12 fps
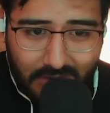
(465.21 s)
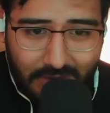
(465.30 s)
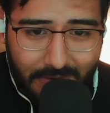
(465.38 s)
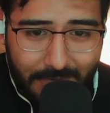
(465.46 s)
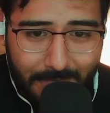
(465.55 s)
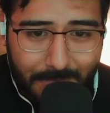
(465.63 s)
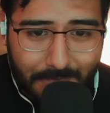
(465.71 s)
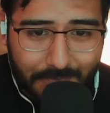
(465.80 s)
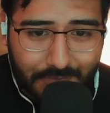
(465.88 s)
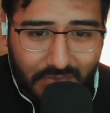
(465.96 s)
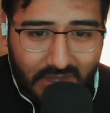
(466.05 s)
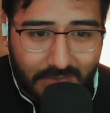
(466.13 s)

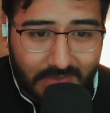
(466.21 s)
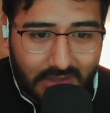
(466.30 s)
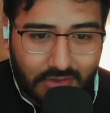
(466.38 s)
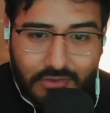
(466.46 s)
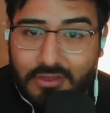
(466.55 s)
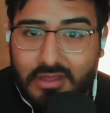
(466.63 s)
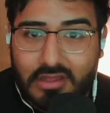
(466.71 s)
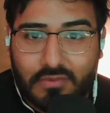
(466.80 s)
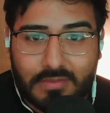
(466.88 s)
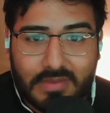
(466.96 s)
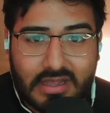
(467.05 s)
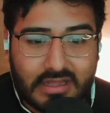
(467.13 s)
I mean, you think they
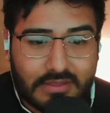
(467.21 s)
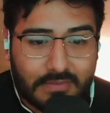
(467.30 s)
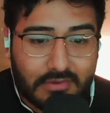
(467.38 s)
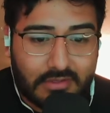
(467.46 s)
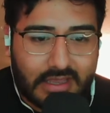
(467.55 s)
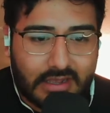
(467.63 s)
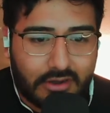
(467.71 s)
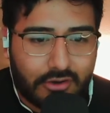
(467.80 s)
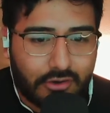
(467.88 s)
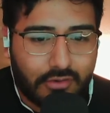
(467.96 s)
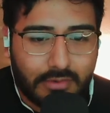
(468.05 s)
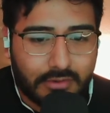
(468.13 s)
would make it smell like an
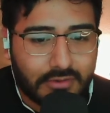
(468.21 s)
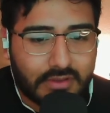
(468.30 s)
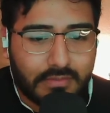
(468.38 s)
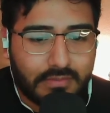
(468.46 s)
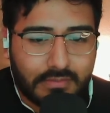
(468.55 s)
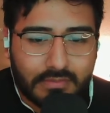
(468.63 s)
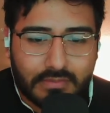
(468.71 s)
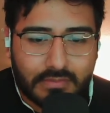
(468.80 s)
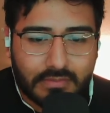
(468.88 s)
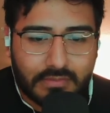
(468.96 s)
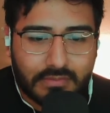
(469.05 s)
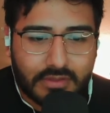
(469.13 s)
herb or something,
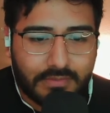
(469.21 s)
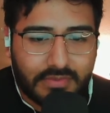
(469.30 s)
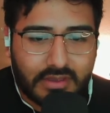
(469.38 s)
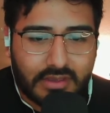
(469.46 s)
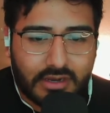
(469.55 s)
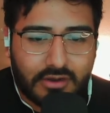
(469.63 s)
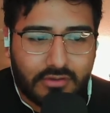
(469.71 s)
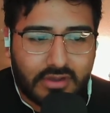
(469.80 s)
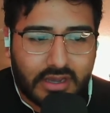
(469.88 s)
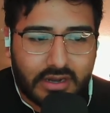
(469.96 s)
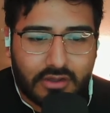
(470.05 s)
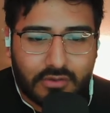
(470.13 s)

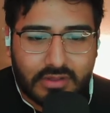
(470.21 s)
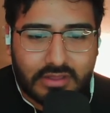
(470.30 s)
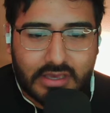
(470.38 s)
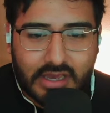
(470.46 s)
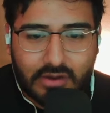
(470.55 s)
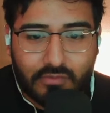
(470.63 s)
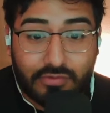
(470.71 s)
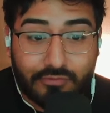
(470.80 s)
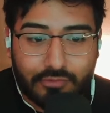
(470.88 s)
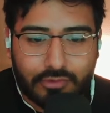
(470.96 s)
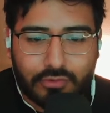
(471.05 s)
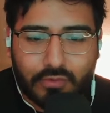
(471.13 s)
kind of coinciding with
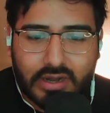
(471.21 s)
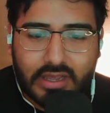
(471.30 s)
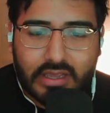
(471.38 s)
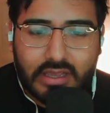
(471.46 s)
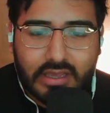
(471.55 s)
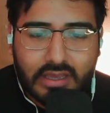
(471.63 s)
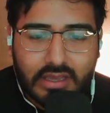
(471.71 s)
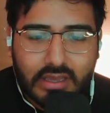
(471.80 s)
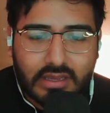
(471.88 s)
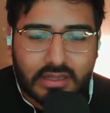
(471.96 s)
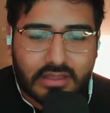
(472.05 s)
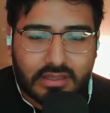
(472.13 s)
420,
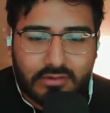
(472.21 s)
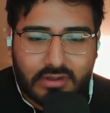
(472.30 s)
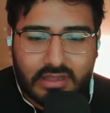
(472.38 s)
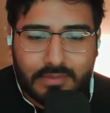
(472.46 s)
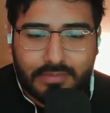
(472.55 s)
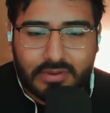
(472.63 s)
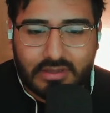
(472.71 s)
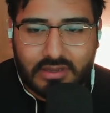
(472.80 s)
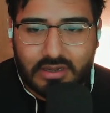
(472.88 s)
considering they put,